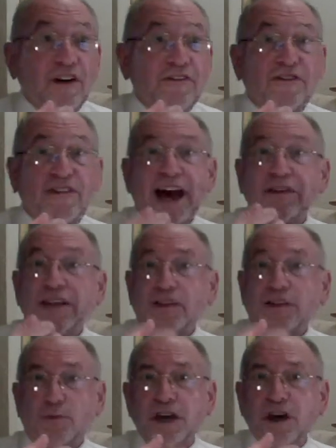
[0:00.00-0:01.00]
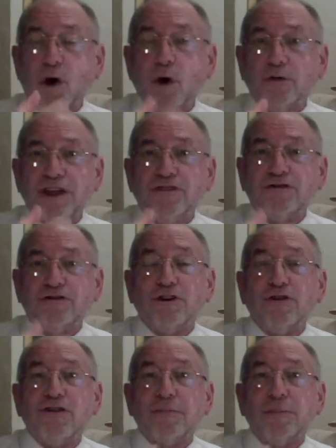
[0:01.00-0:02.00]
found that we hold these
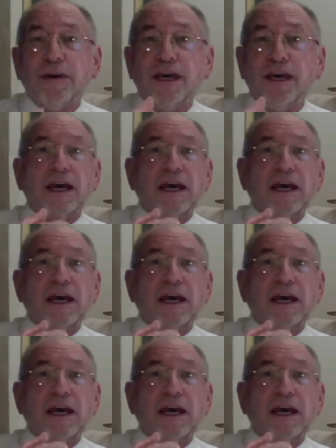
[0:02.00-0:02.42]
truths to be